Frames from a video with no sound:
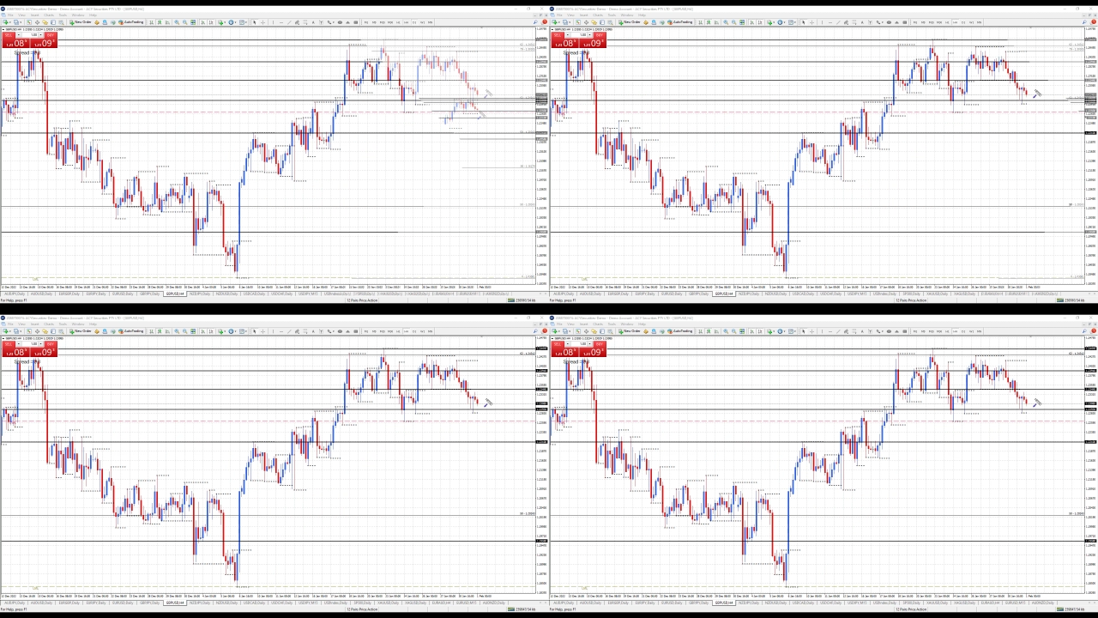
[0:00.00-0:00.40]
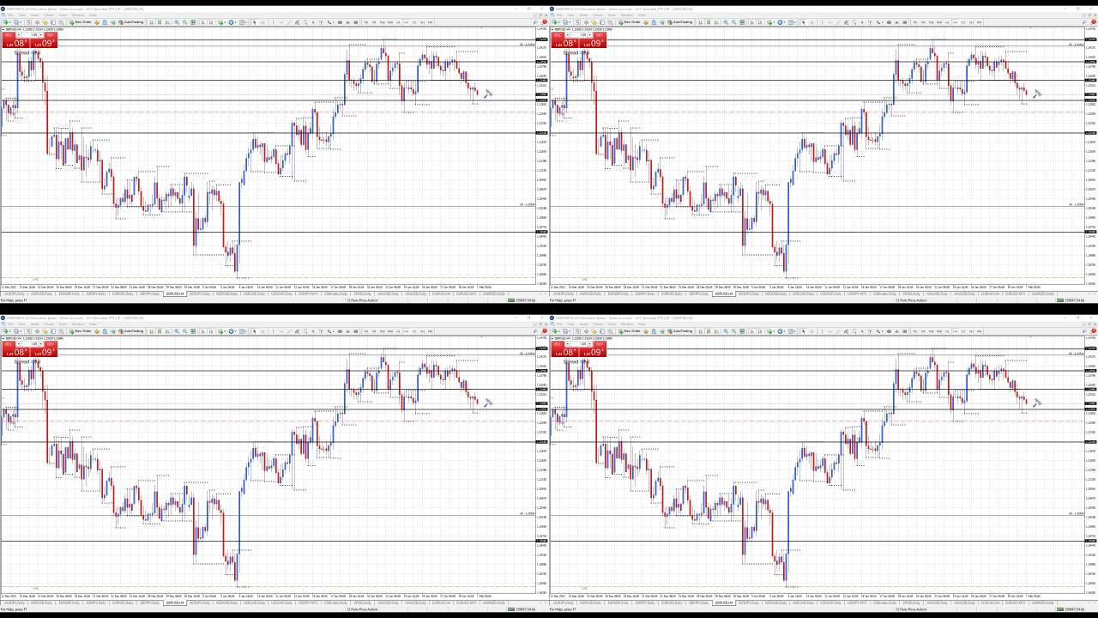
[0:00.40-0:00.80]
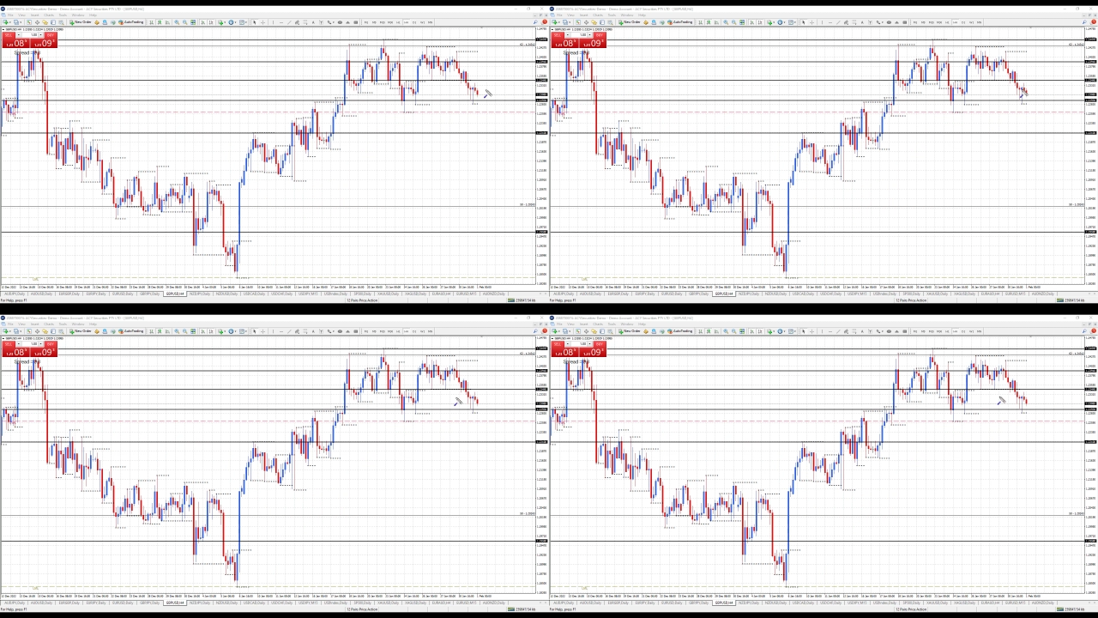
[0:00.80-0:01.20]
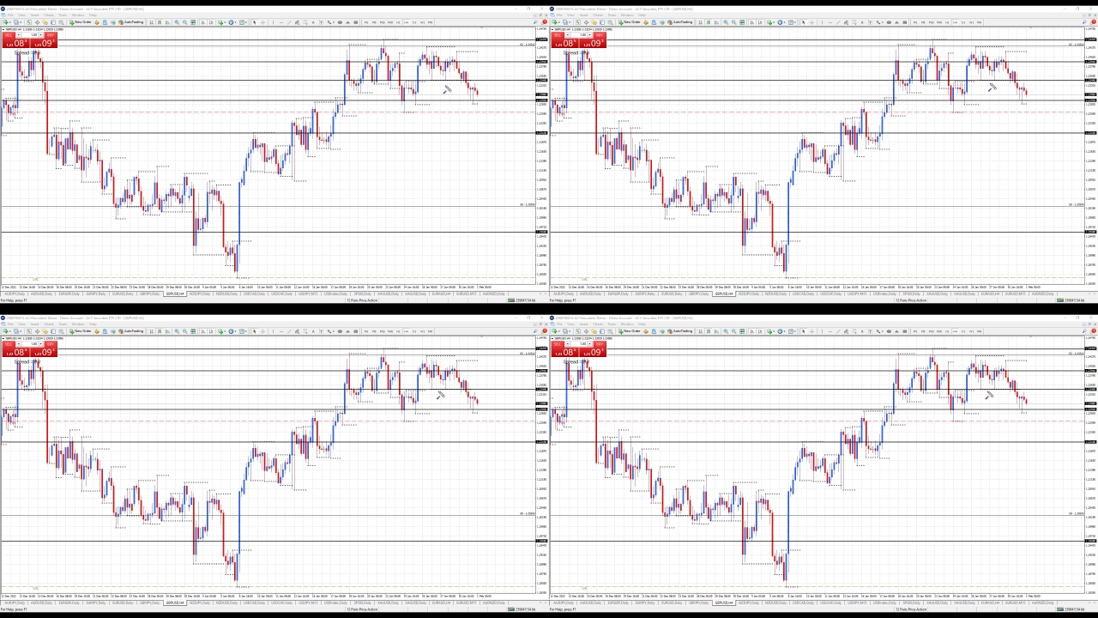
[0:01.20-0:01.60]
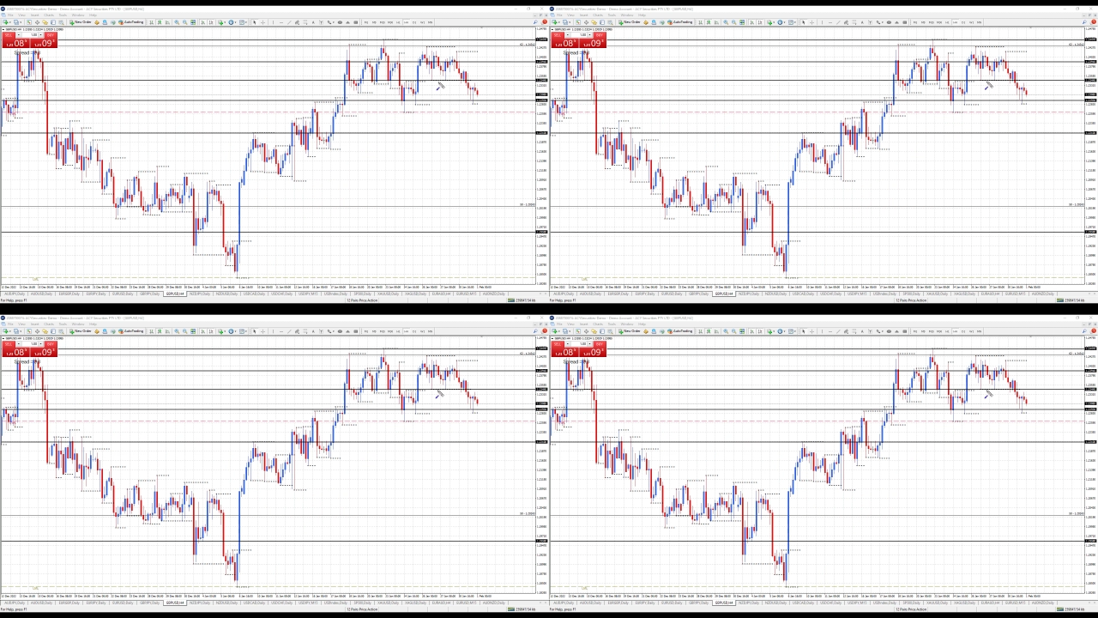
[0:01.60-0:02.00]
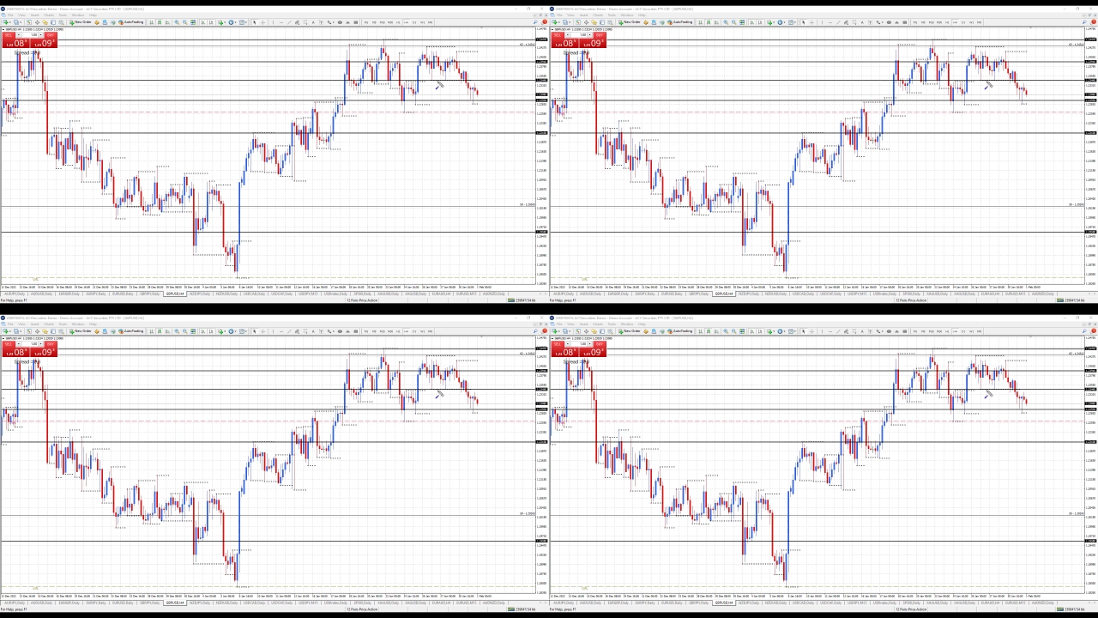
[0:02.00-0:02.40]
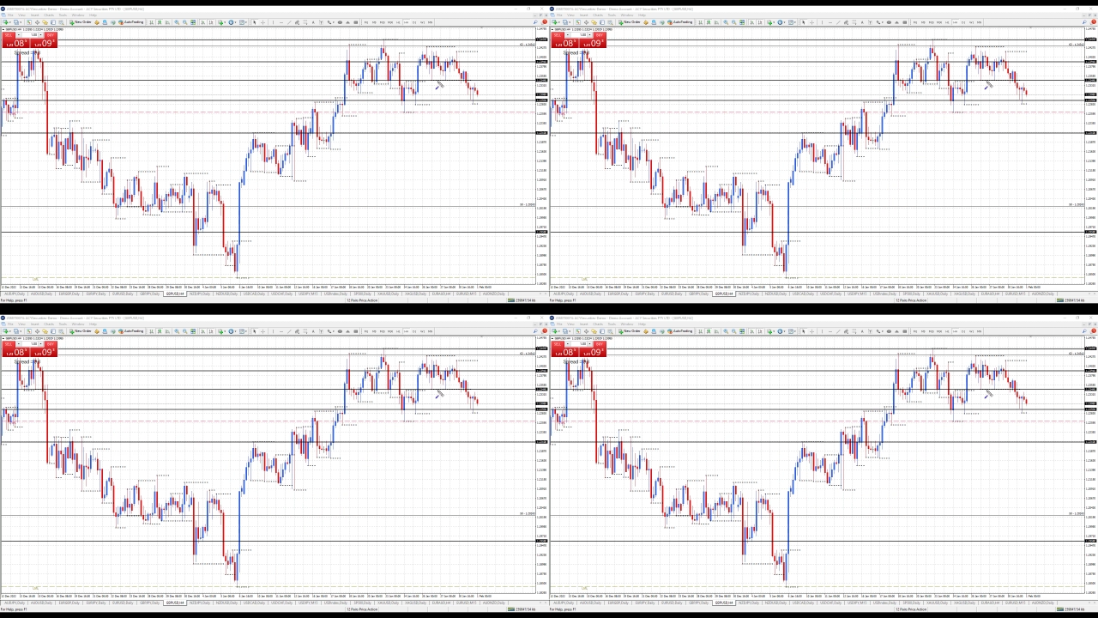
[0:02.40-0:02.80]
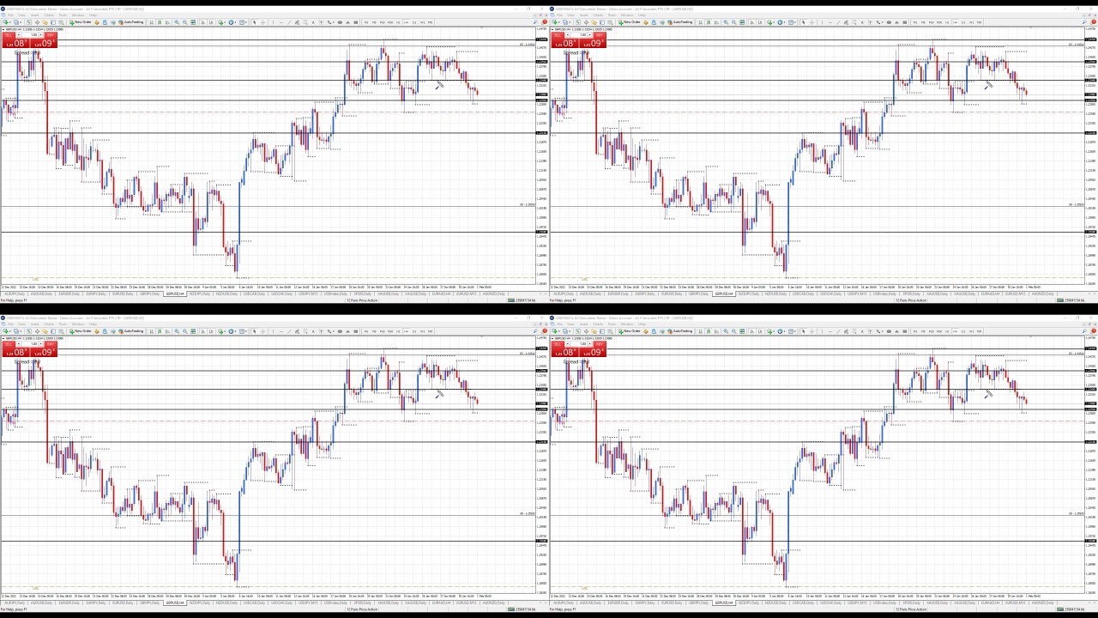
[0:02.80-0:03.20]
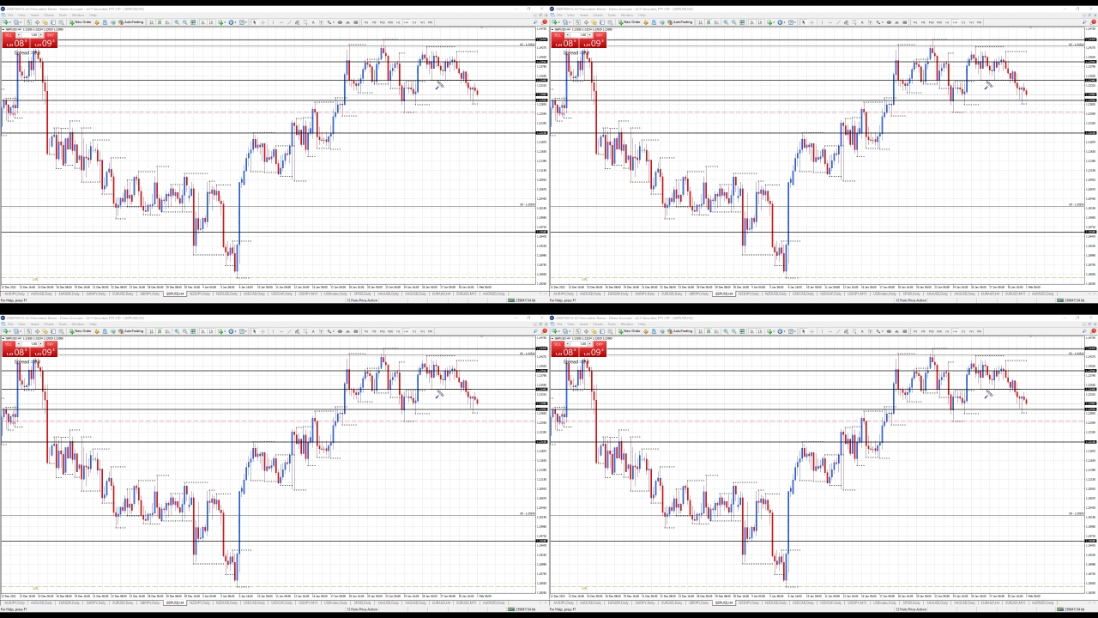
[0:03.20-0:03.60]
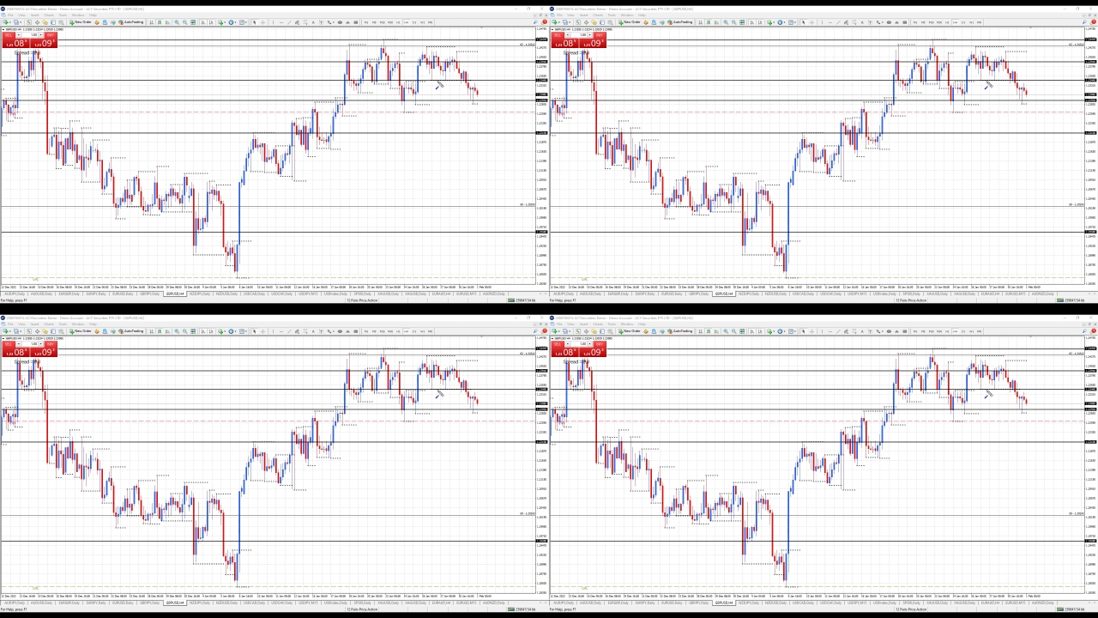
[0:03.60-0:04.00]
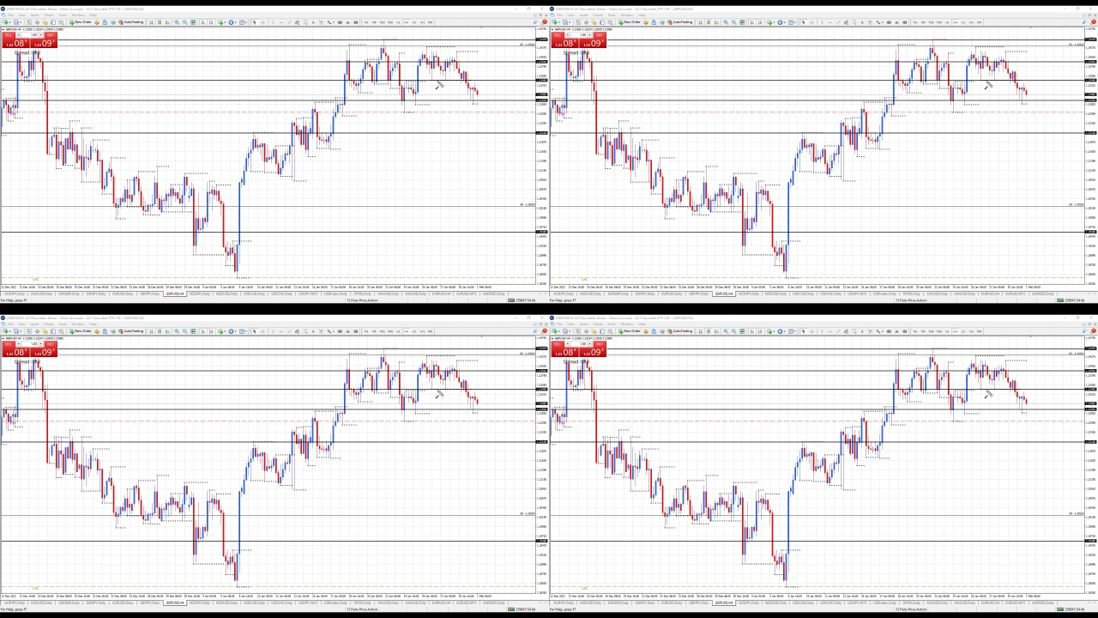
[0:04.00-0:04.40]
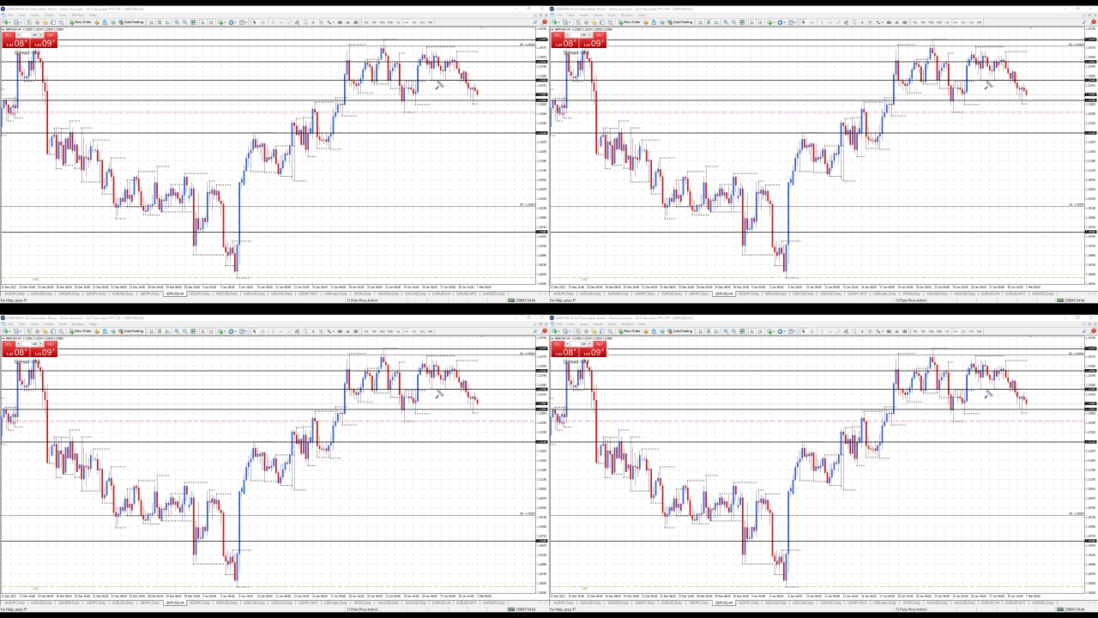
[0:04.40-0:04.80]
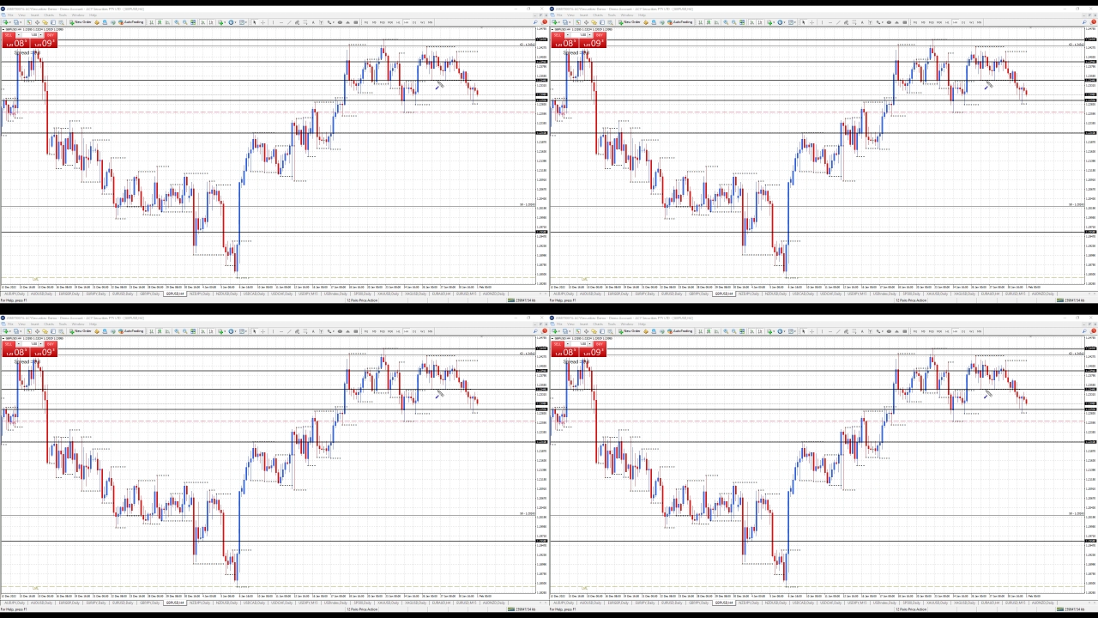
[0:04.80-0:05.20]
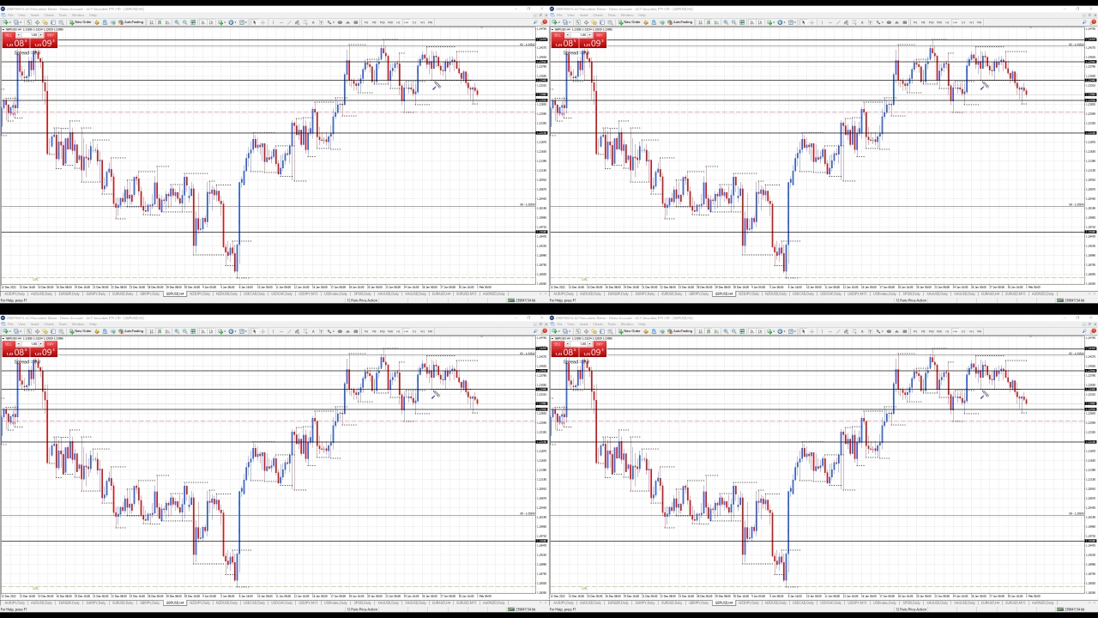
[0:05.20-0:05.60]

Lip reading: Nobody's mouth can be seen.